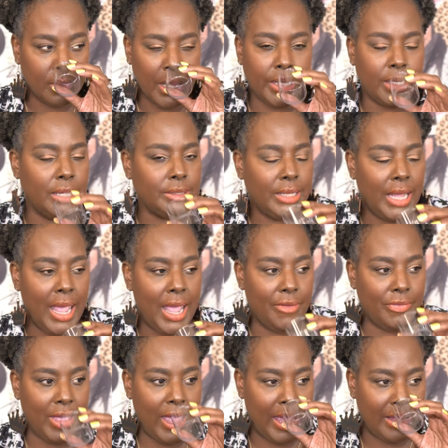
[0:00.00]
It doesn't
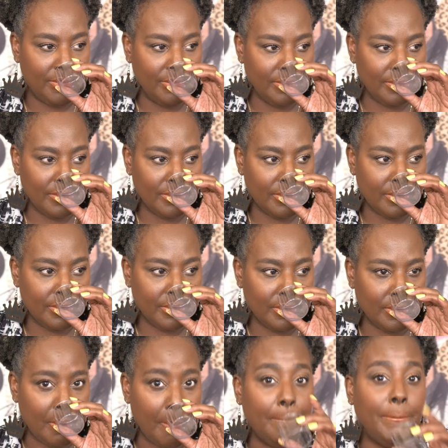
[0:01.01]
have that,
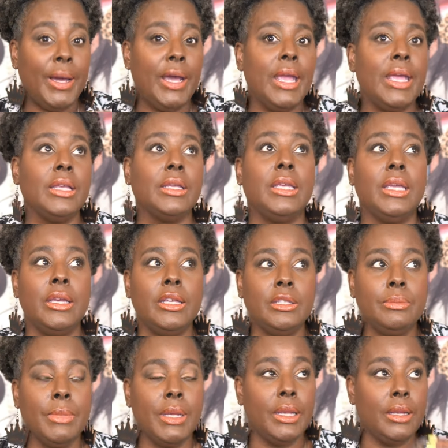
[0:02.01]
but it gives
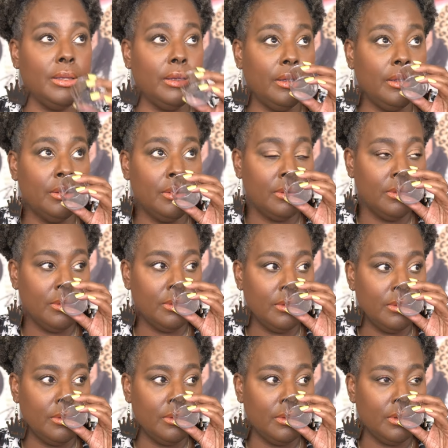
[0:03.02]
me
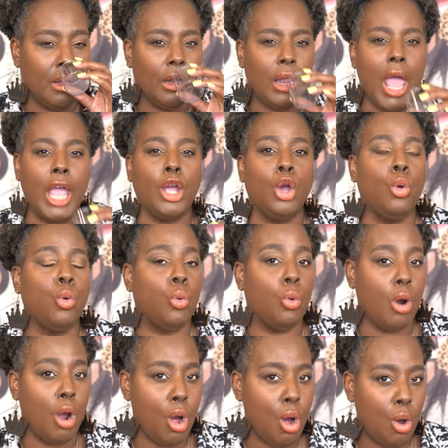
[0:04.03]
like
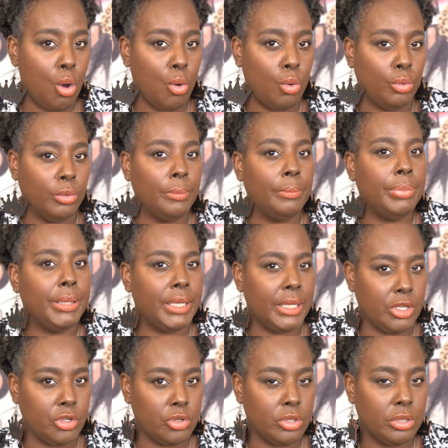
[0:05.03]
grown
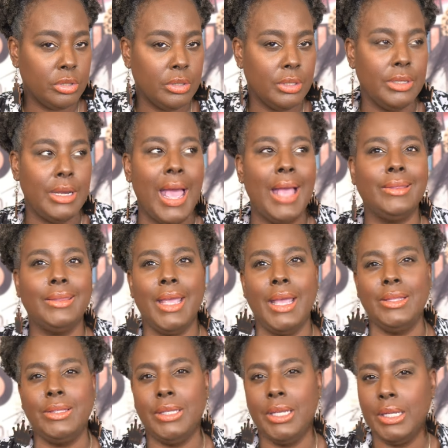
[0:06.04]
peach, not
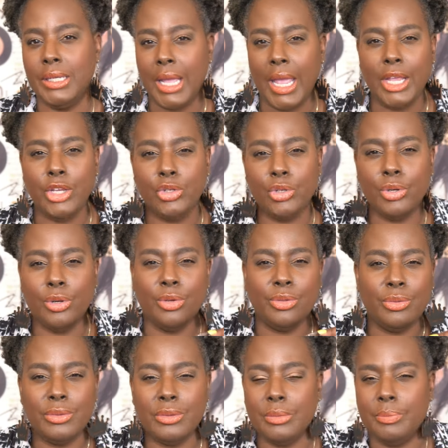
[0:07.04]
that
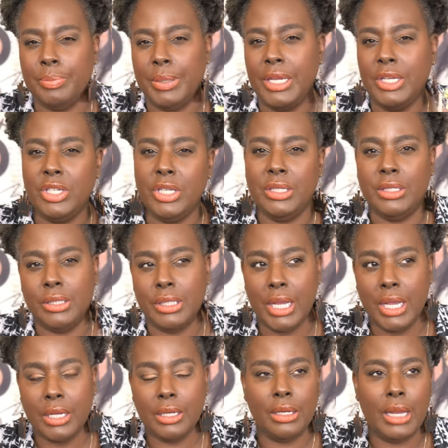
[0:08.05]
teenager peachy
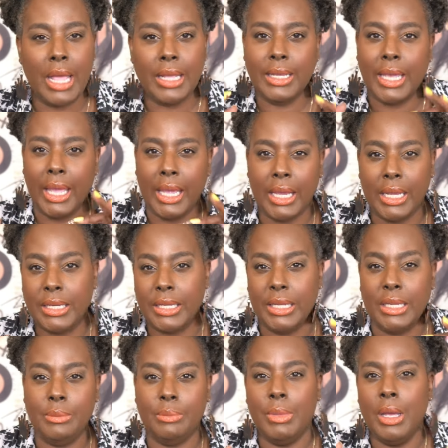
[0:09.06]
scent like
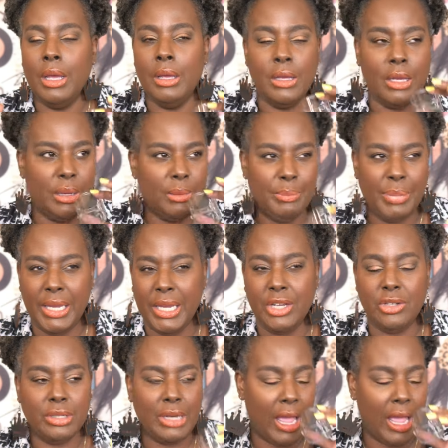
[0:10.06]
candy peach.